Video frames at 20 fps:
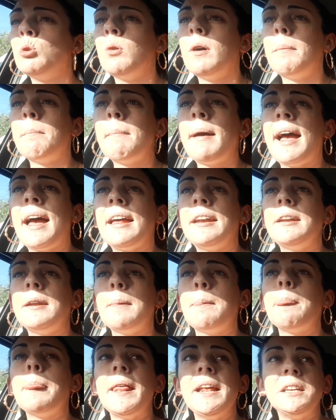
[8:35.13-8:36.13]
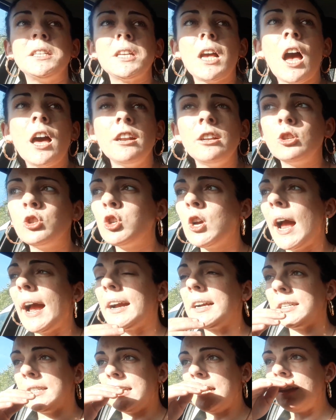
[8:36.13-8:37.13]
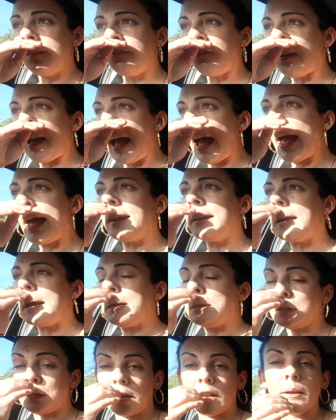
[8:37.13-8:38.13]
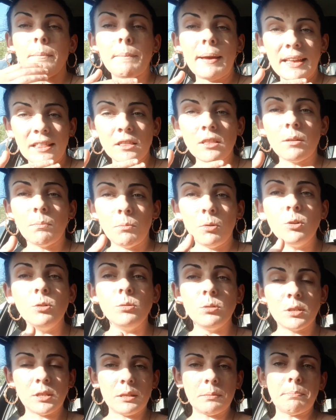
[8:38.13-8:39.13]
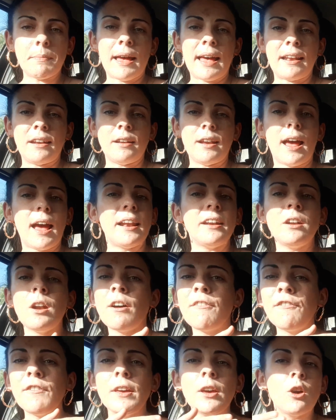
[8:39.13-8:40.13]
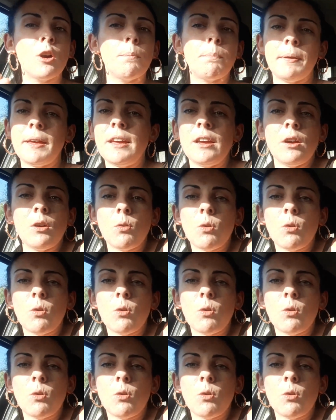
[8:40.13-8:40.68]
a man, it's unattractive and it's going to make them lose the man. And nothing could be